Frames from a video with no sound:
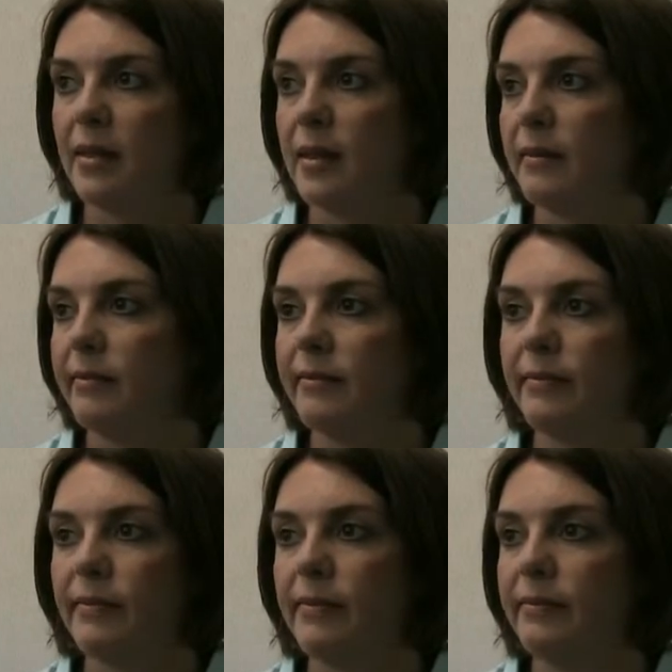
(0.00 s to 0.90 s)
think,
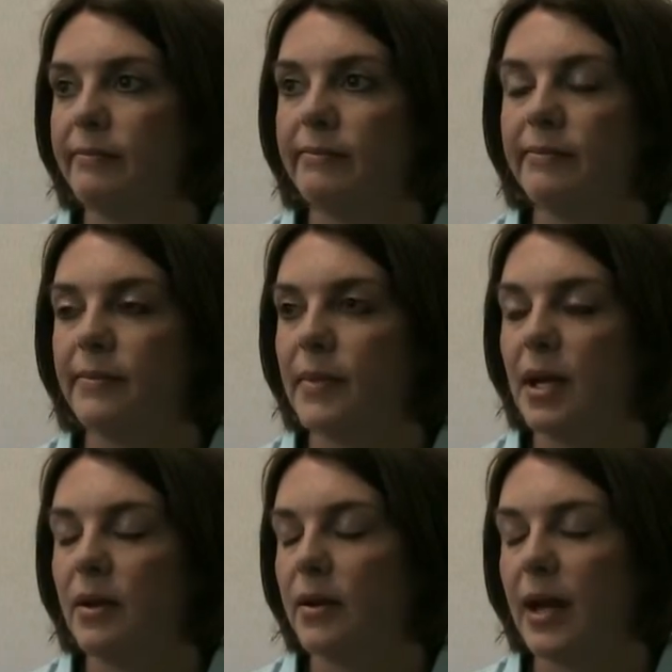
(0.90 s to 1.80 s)

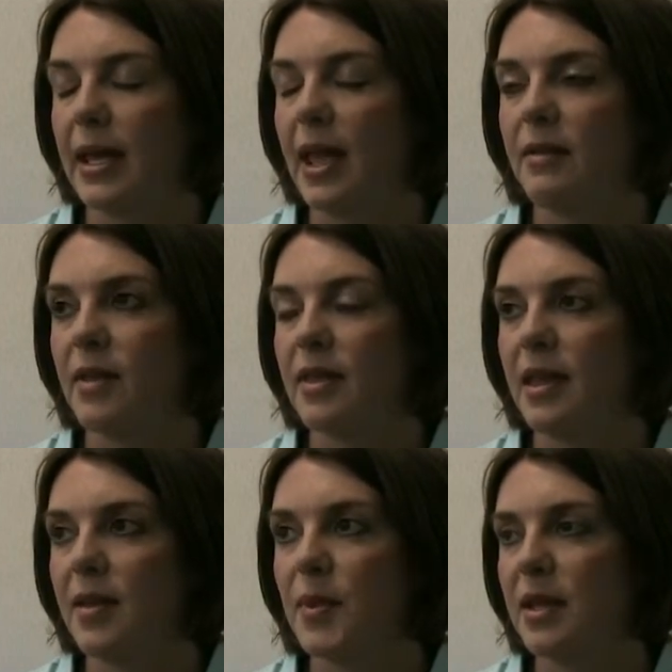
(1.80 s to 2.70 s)
I can't even
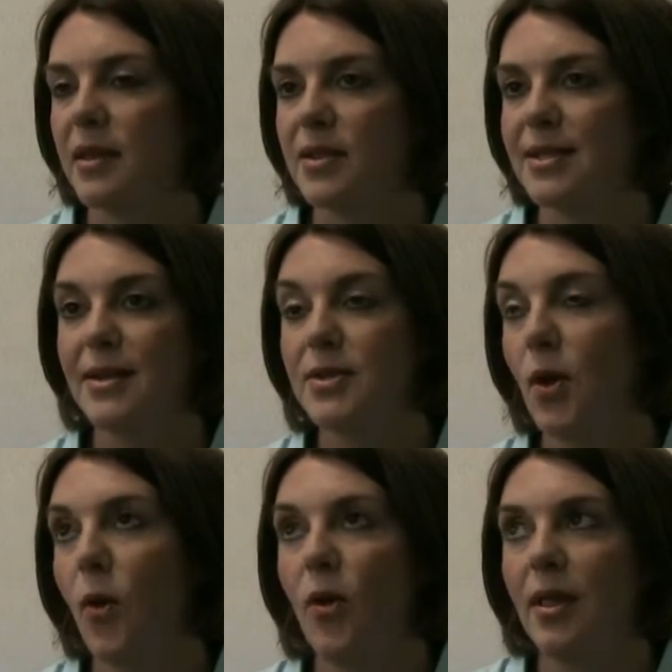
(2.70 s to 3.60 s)
think, but there's
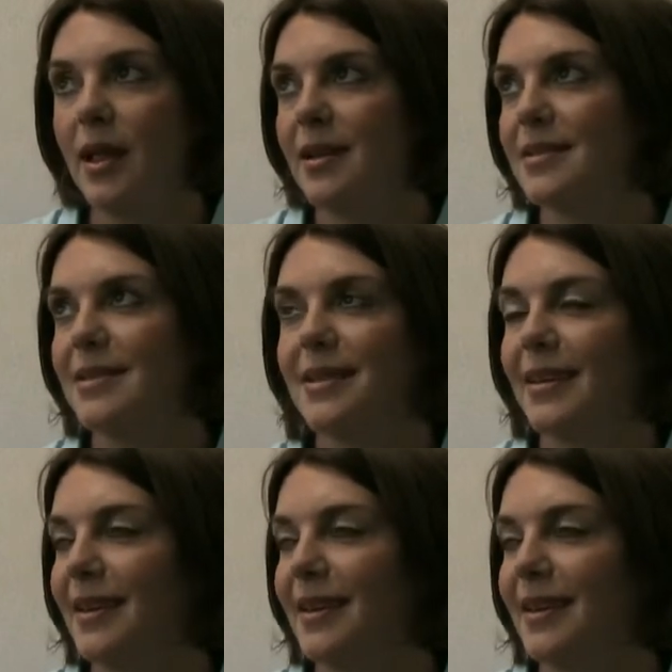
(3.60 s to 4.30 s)
a whole list.